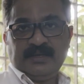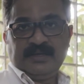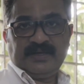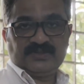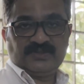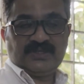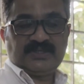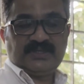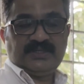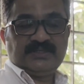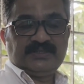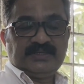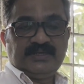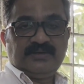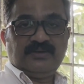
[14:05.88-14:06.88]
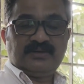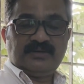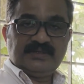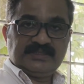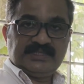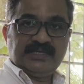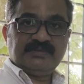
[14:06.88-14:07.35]
exertional dyspnea, or
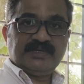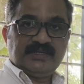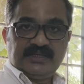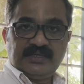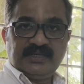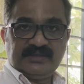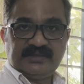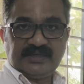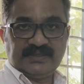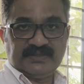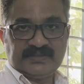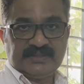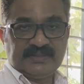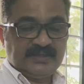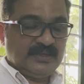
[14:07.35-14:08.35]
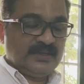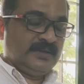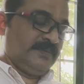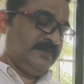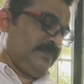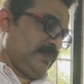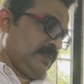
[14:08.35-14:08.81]
dyspnea might increase.
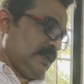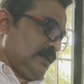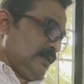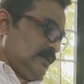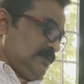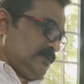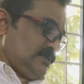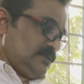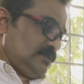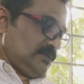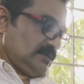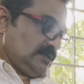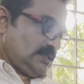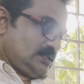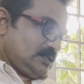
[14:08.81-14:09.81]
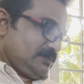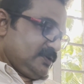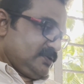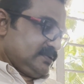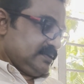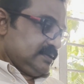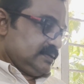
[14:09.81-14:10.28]
So that's
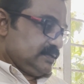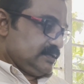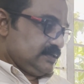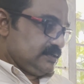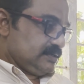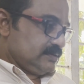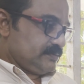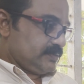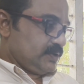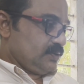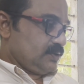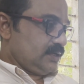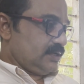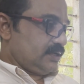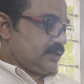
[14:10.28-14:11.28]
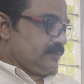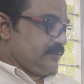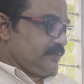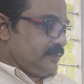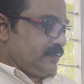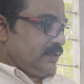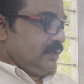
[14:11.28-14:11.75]
about pleural drop.
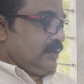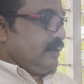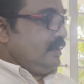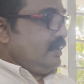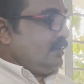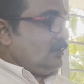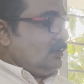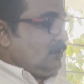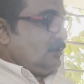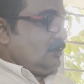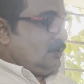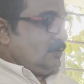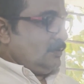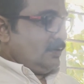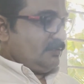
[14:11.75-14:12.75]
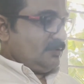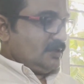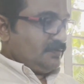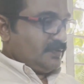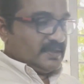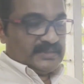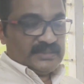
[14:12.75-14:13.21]
You have to
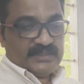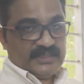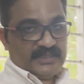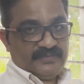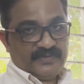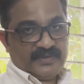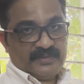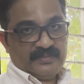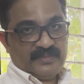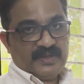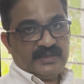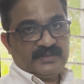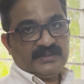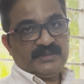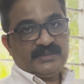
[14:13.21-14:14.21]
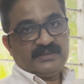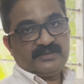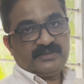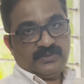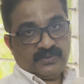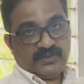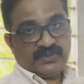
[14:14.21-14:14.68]
differentiate it from other
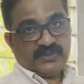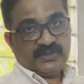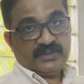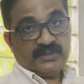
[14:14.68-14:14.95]
coarse